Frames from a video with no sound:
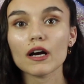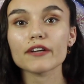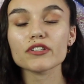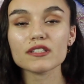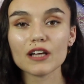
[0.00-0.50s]

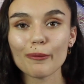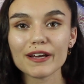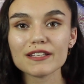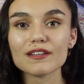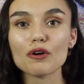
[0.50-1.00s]
I just tell
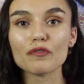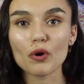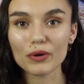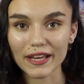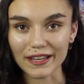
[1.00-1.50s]
myself,
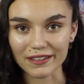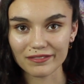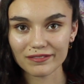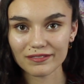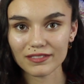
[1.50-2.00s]
okay,
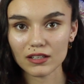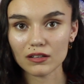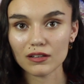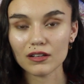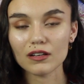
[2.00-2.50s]

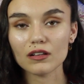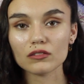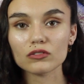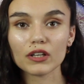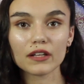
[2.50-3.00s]

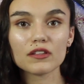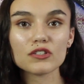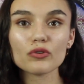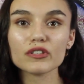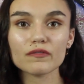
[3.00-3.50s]
look at the
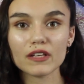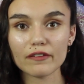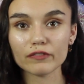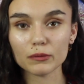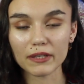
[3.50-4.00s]
source of the
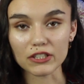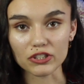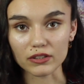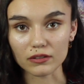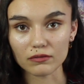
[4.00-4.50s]

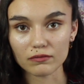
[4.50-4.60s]
information.